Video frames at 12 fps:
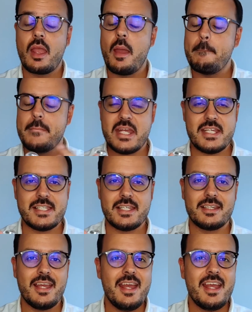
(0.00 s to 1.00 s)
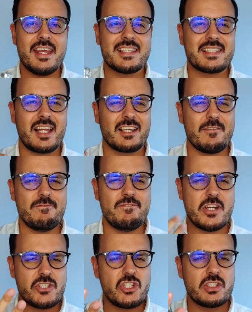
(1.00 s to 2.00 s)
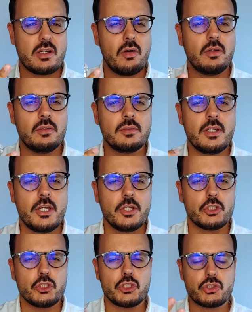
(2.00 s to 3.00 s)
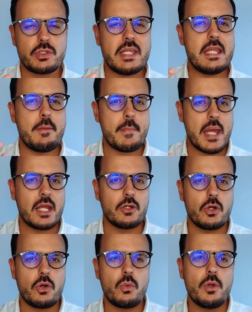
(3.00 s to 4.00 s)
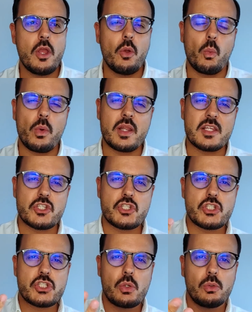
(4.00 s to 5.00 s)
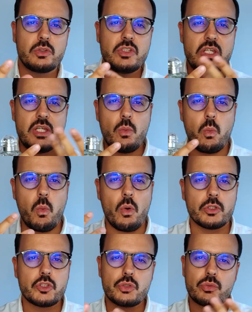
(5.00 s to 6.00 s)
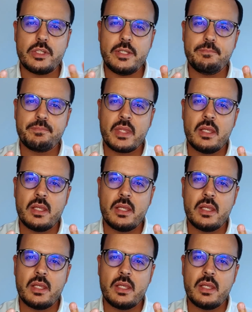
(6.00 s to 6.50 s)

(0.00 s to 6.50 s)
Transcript: Amazing. It's like a vegetal green mango with a salty, watery